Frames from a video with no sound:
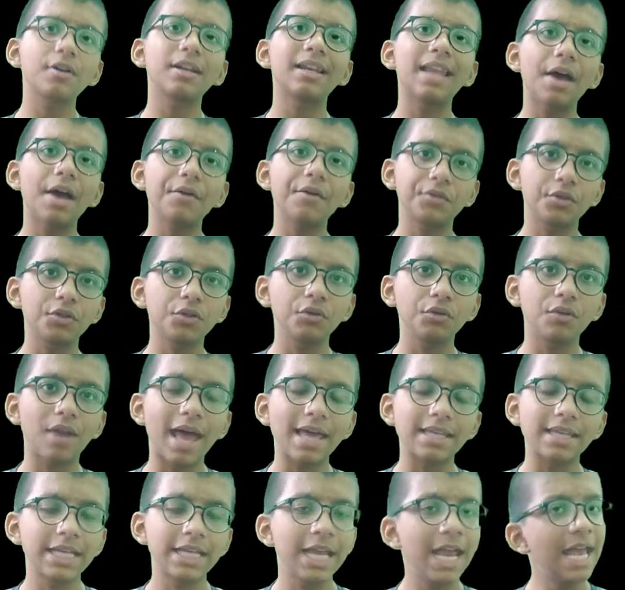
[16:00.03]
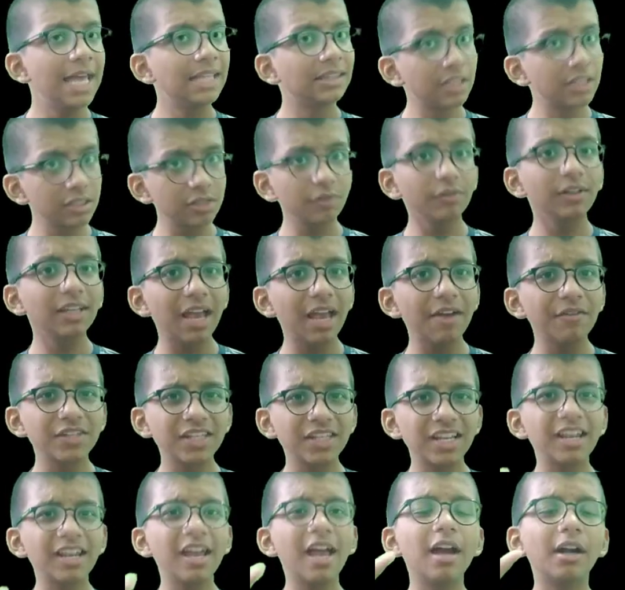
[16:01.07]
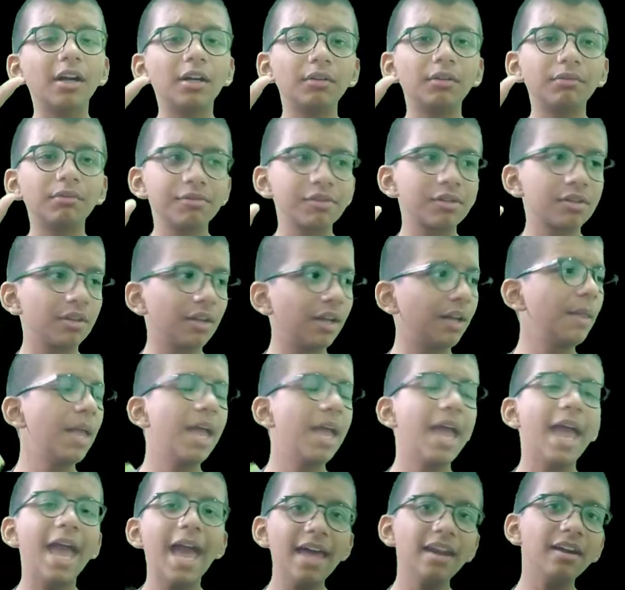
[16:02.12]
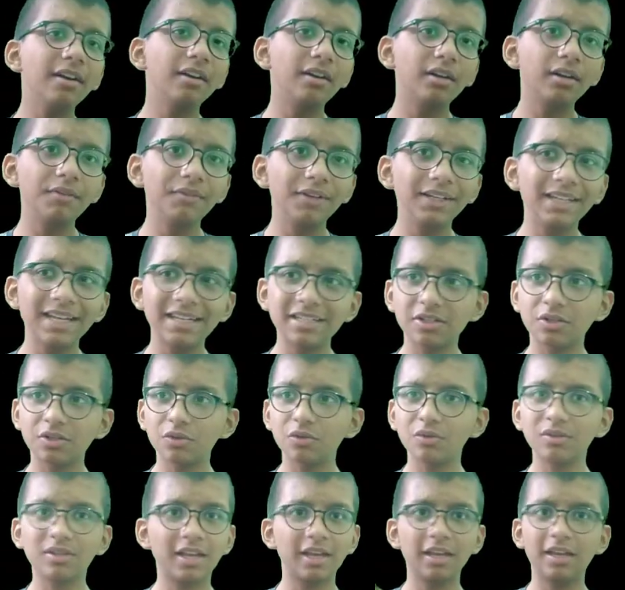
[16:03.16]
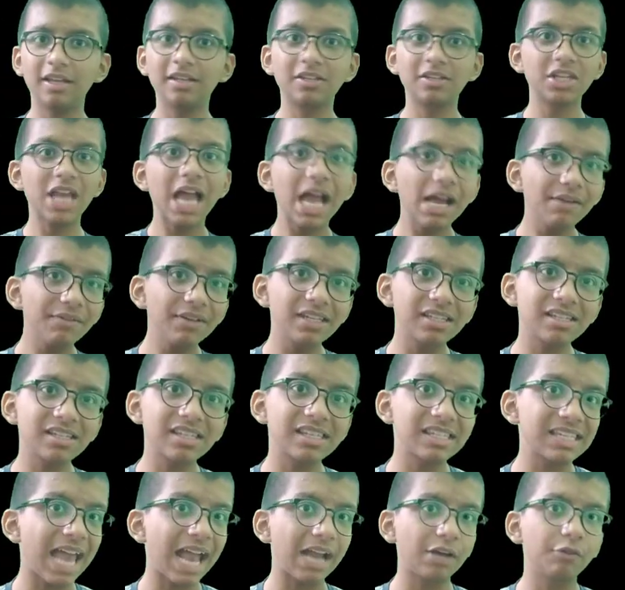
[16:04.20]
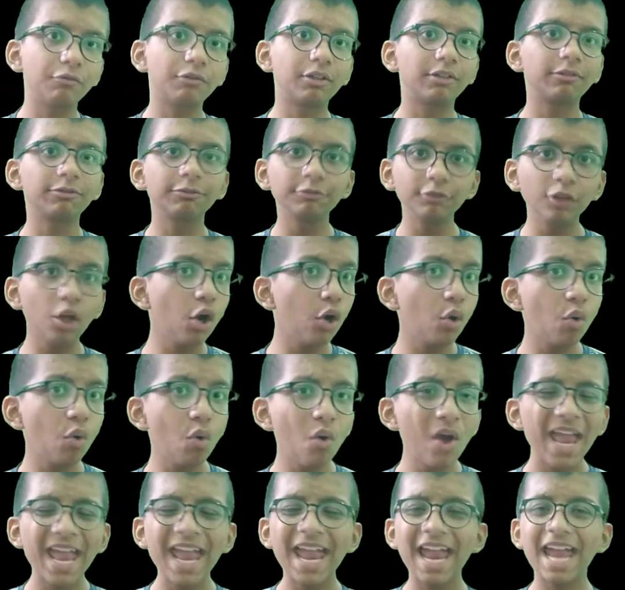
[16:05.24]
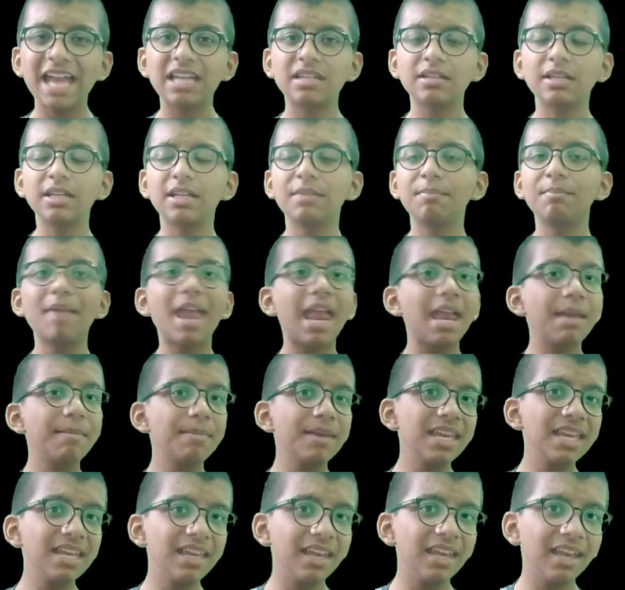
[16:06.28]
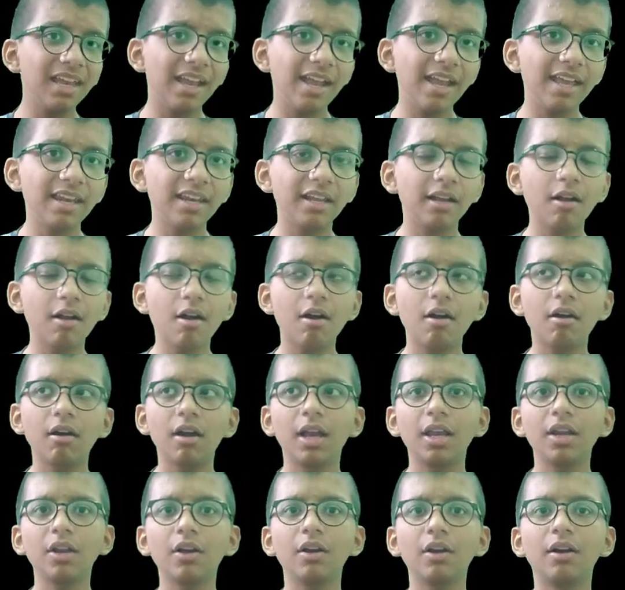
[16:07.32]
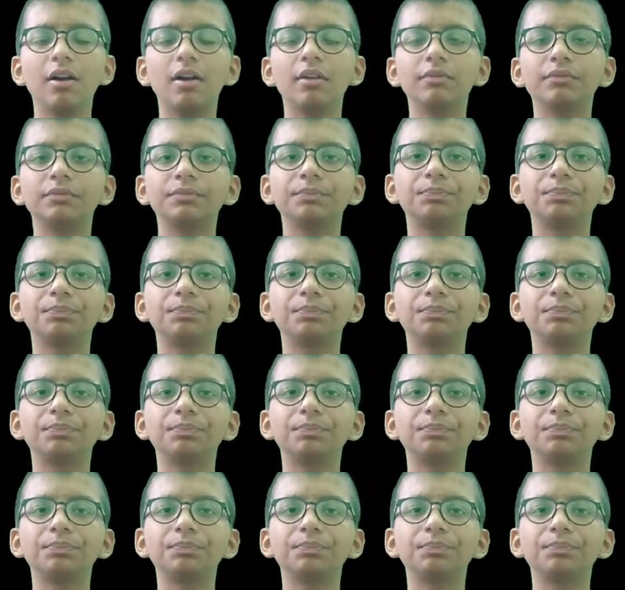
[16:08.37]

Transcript: allow to do that. This will give us an error related to in Java. It is stack overflow. It may be in kind of